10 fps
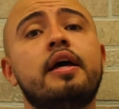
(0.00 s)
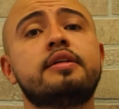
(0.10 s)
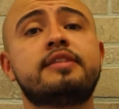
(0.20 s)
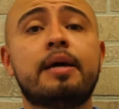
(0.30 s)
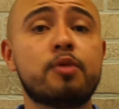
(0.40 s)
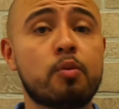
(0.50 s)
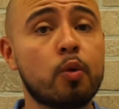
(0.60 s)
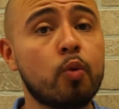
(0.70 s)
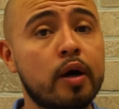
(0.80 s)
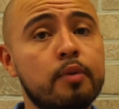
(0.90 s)
Step
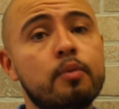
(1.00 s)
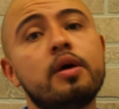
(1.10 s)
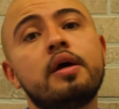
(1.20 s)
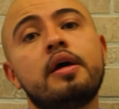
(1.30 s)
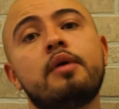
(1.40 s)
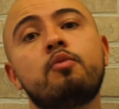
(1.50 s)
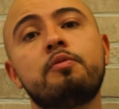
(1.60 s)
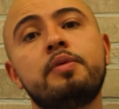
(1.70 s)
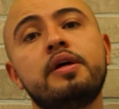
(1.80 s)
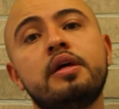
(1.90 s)
number one
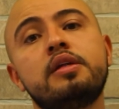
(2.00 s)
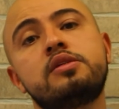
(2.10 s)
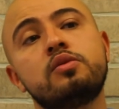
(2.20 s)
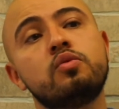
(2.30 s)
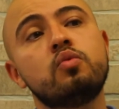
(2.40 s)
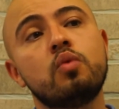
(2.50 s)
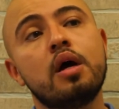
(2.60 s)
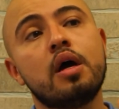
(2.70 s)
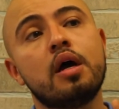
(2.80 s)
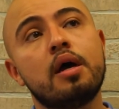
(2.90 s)
would be to
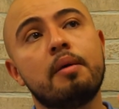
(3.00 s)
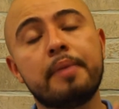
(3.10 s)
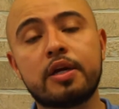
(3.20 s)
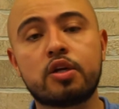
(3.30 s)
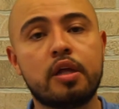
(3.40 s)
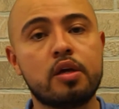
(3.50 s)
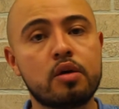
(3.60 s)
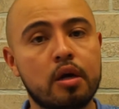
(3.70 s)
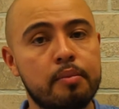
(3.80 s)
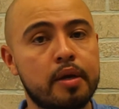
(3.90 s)
make sure that you
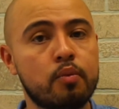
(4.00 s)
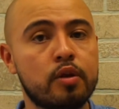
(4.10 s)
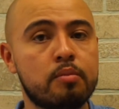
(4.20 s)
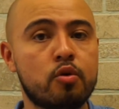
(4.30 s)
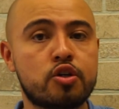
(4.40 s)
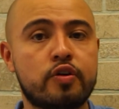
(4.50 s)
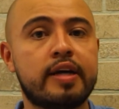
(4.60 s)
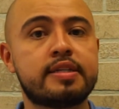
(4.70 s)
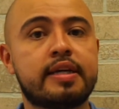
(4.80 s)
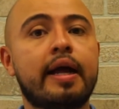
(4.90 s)
come in with a
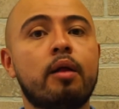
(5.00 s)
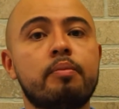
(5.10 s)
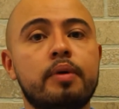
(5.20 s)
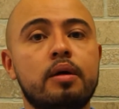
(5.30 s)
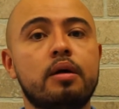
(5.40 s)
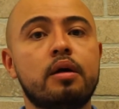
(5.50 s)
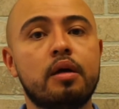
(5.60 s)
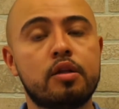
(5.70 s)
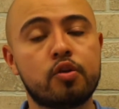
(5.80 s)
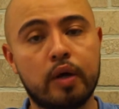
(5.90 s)
moisturized scalp
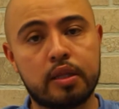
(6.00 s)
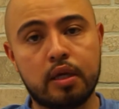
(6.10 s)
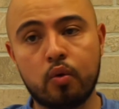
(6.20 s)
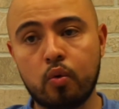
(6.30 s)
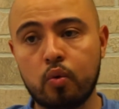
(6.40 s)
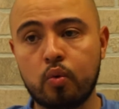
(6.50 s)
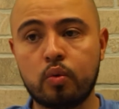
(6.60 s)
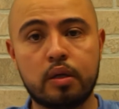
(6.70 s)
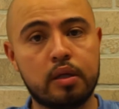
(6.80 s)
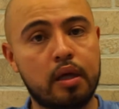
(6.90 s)
throughout the
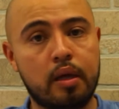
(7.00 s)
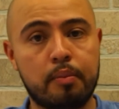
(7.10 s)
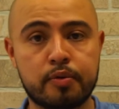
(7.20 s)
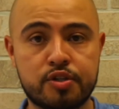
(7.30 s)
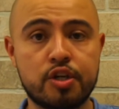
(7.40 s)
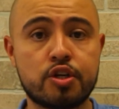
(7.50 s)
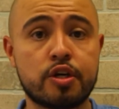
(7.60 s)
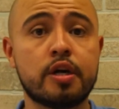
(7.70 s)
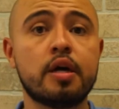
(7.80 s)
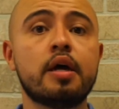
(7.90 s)
whole procedure.